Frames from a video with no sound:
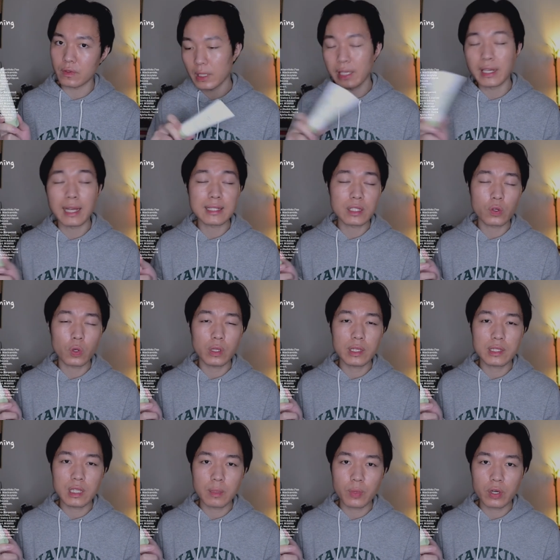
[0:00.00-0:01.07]
And as an oily
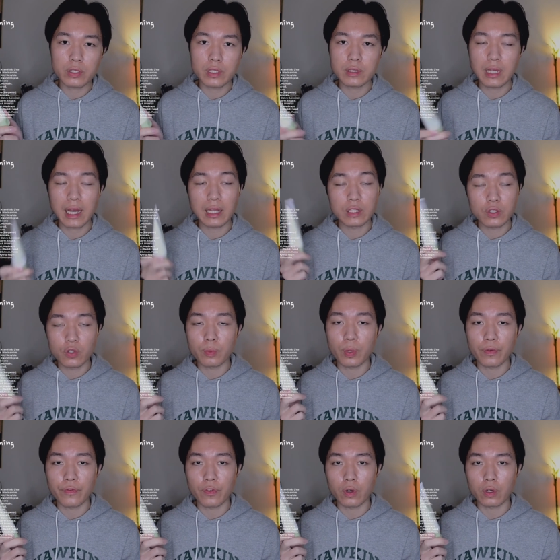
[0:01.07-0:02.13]
skin person, I do
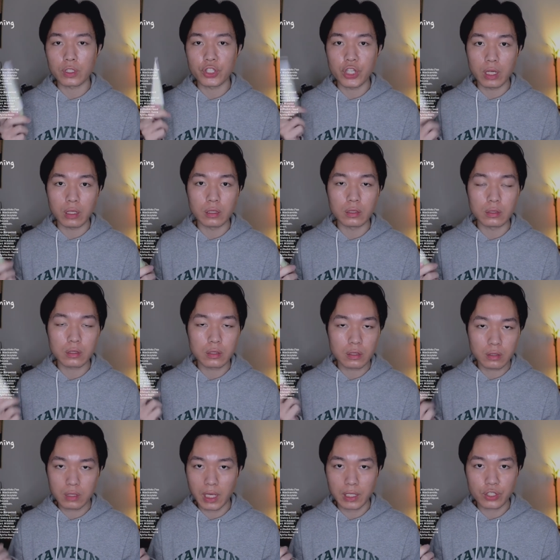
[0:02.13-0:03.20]
prefer gel
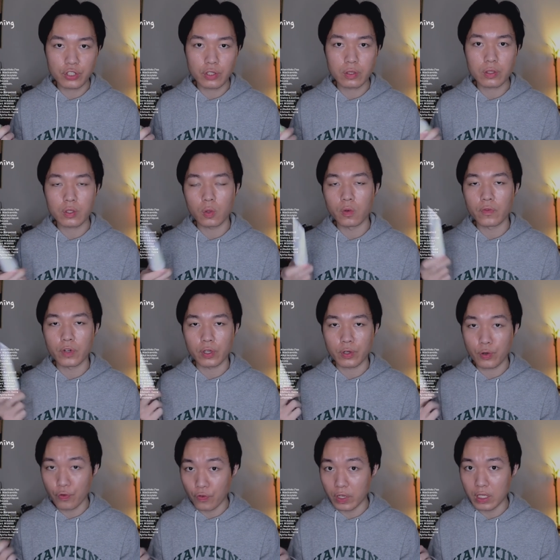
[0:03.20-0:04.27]
textures over
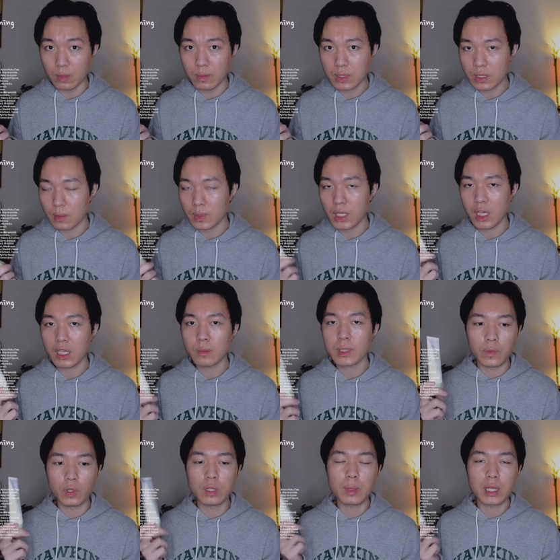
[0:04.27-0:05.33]
creams sometimes,
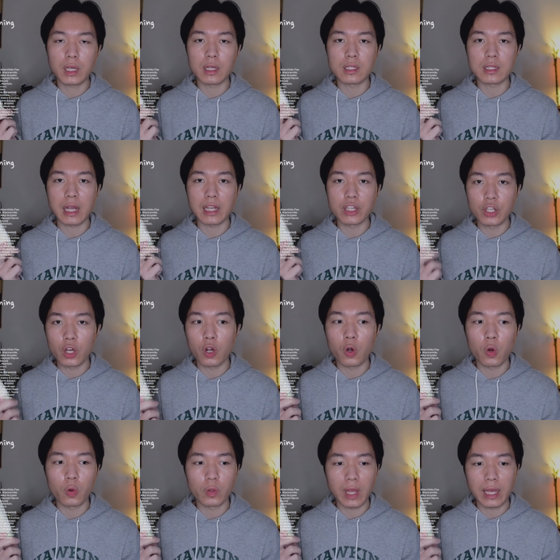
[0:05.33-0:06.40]
only because I
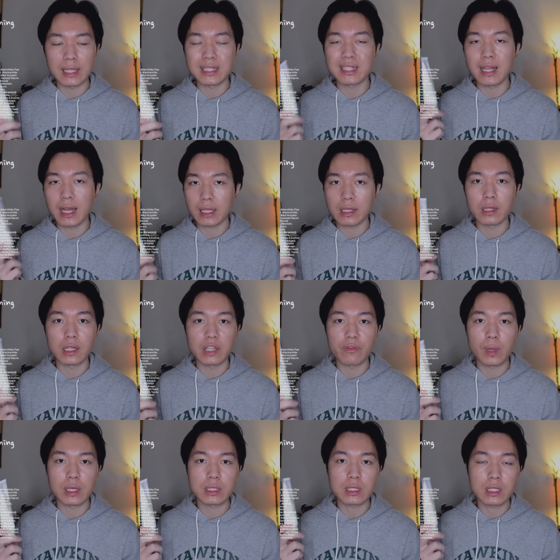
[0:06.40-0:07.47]
know that it's not going to leave
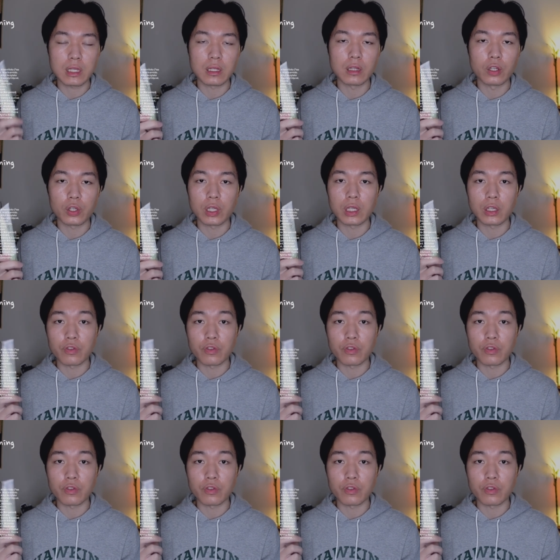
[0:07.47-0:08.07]
my skin looking